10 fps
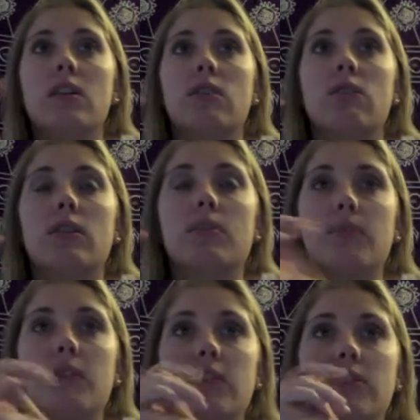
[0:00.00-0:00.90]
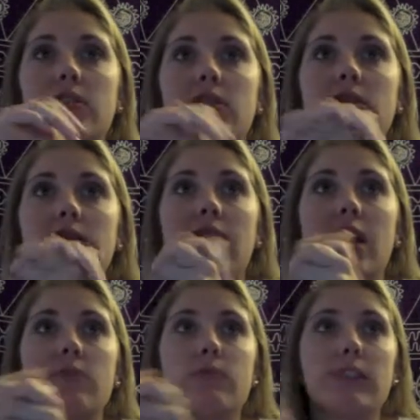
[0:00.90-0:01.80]
or personal
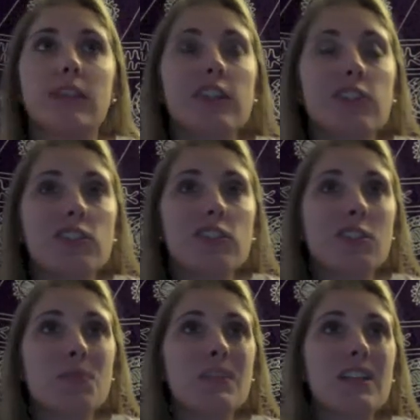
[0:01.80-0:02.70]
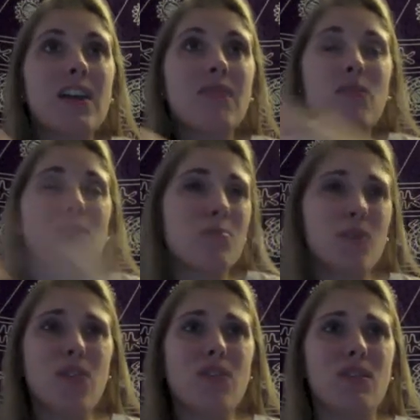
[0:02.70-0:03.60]
/ relationship stuff, or
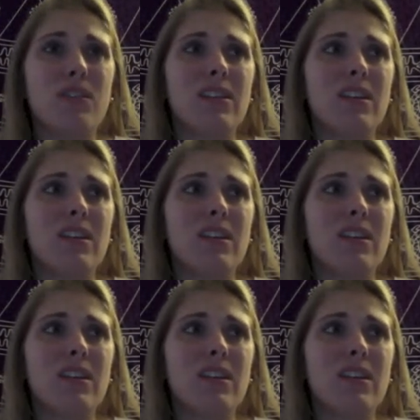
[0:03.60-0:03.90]
both.